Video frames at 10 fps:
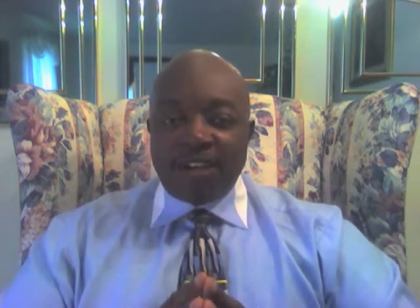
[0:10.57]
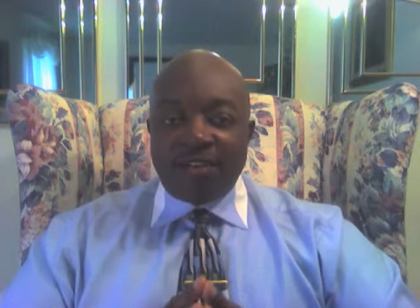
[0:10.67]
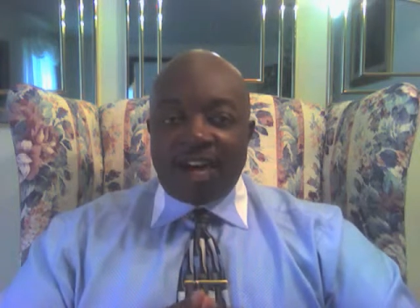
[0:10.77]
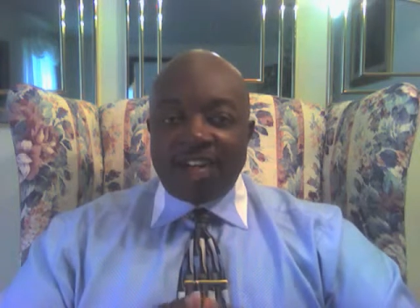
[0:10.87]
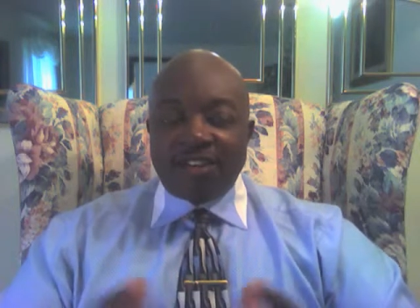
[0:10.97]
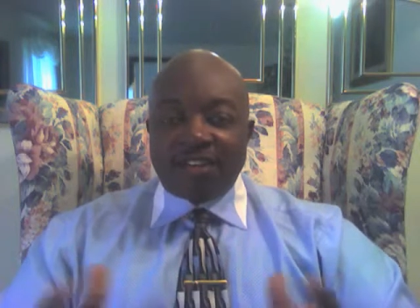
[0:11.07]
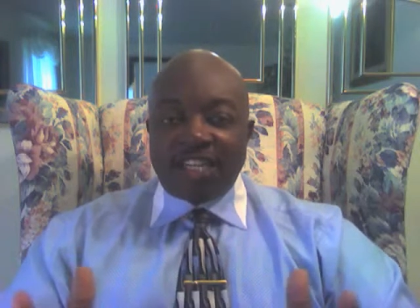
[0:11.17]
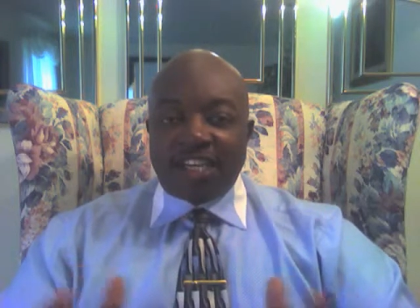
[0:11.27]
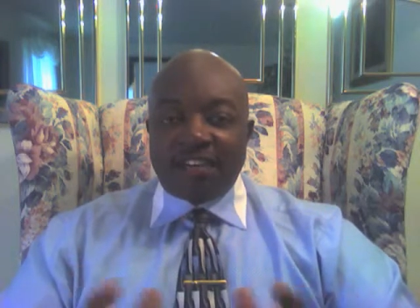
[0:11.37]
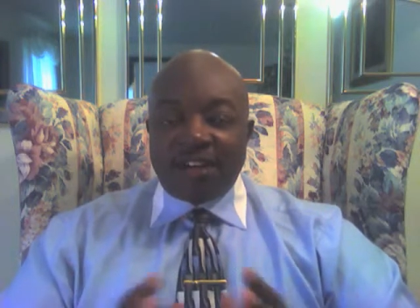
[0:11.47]
I
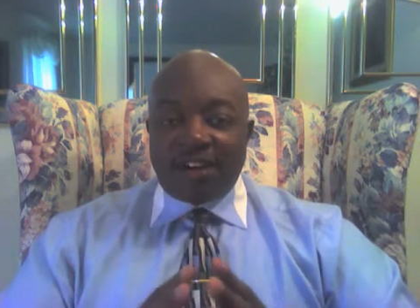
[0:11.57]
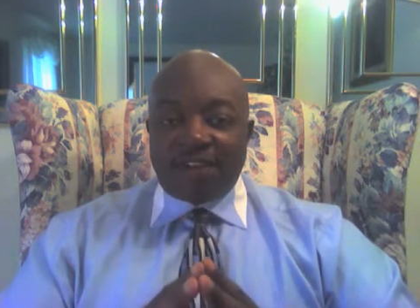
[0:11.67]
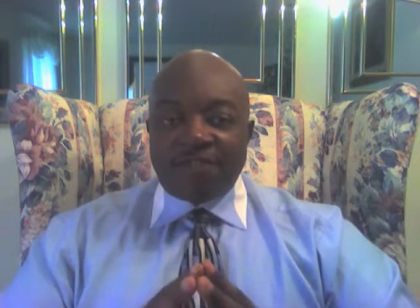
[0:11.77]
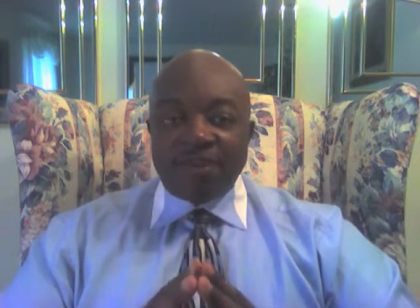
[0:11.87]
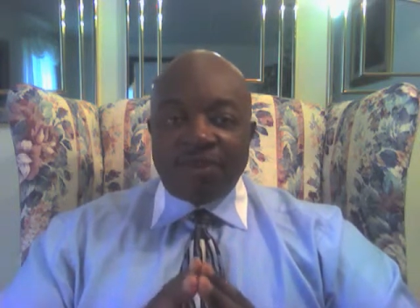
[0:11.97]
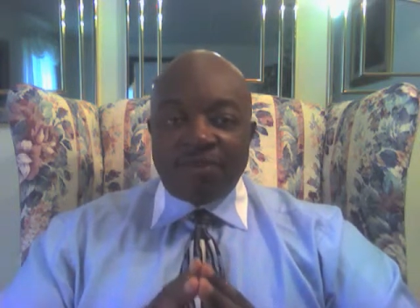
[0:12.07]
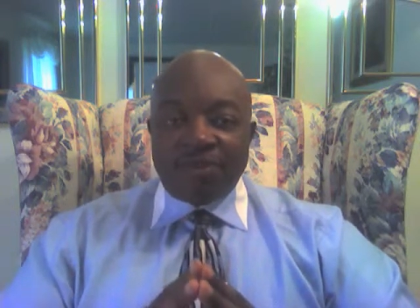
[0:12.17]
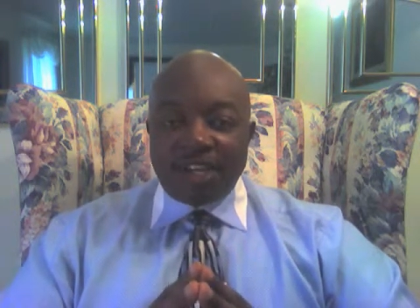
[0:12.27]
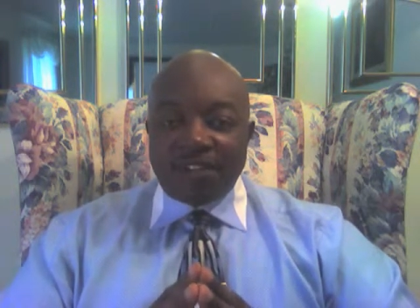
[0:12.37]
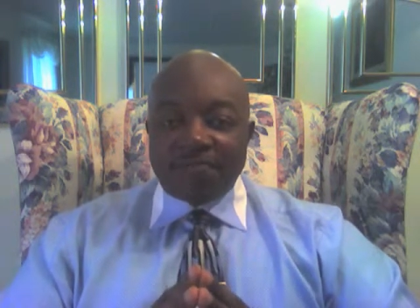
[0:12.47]
looked at a few of
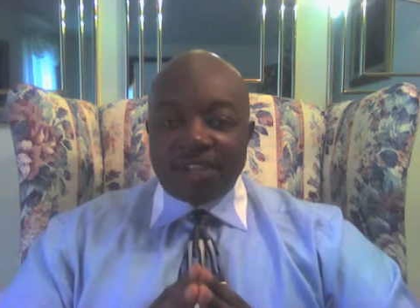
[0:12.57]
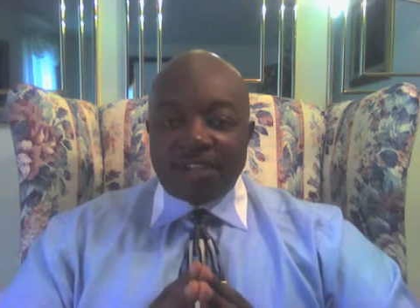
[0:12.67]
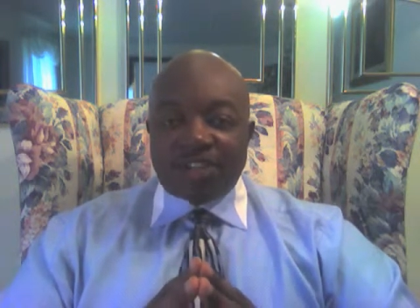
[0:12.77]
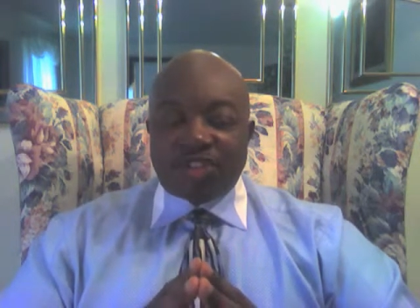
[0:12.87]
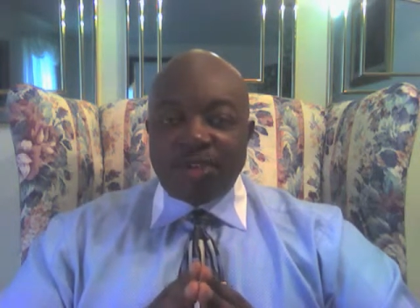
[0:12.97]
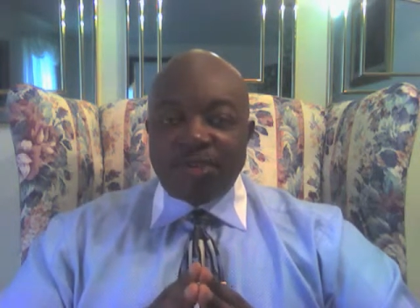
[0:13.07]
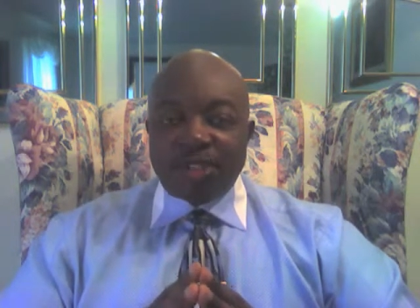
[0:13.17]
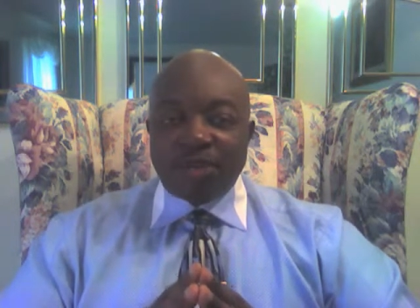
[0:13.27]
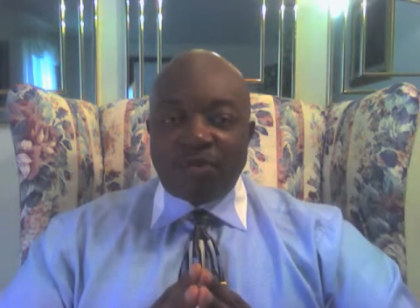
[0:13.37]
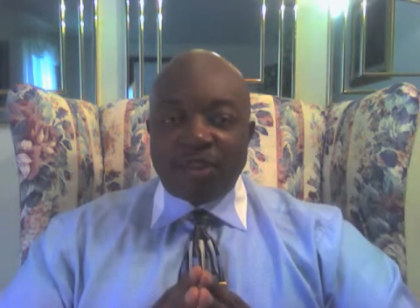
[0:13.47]
the
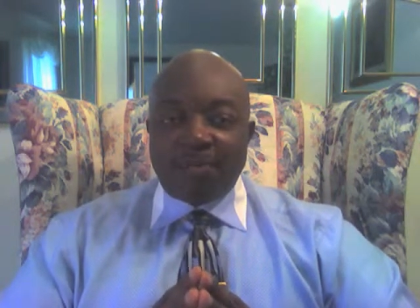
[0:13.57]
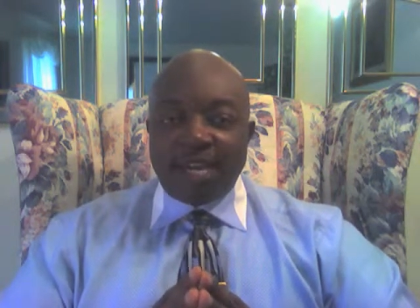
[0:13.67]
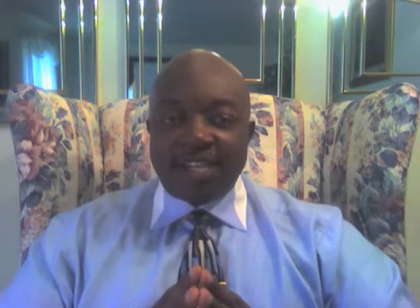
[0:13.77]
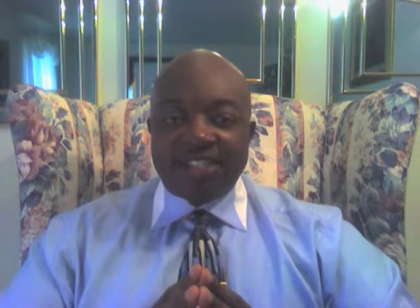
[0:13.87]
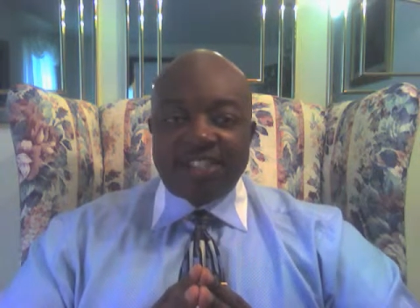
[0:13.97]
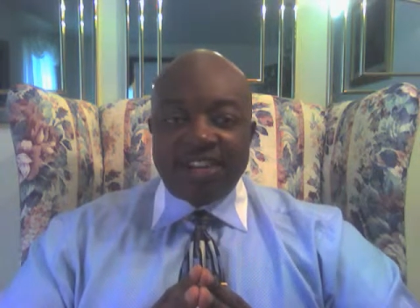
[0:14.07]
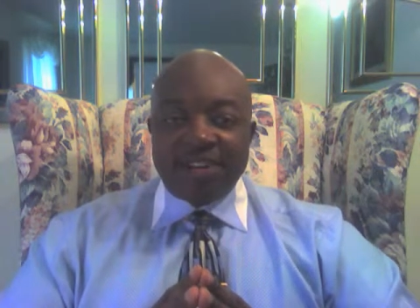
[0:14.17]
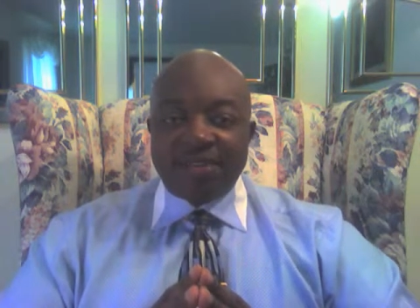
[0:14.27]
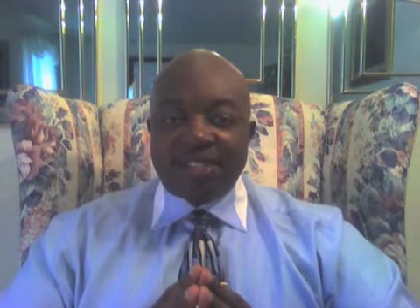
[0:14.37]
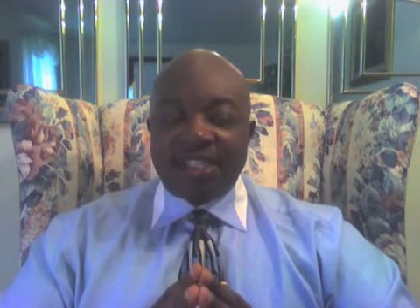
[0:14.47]
sermons over the past
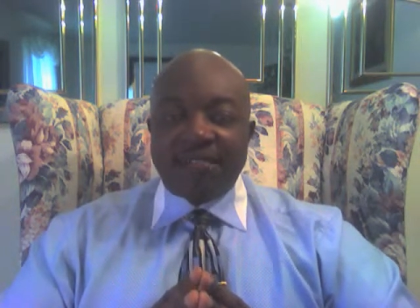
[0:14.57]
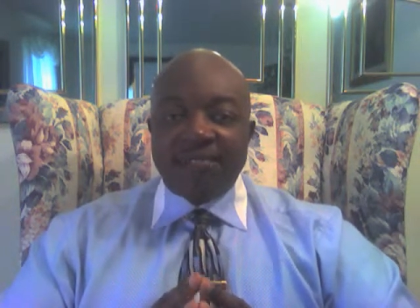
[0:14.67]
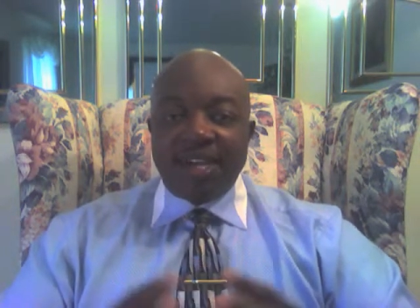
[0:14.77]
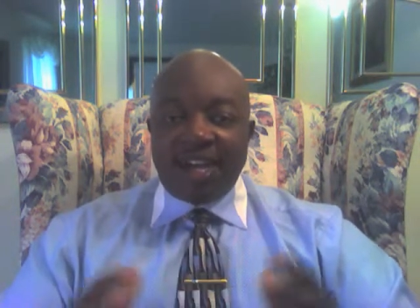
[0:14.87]
years, and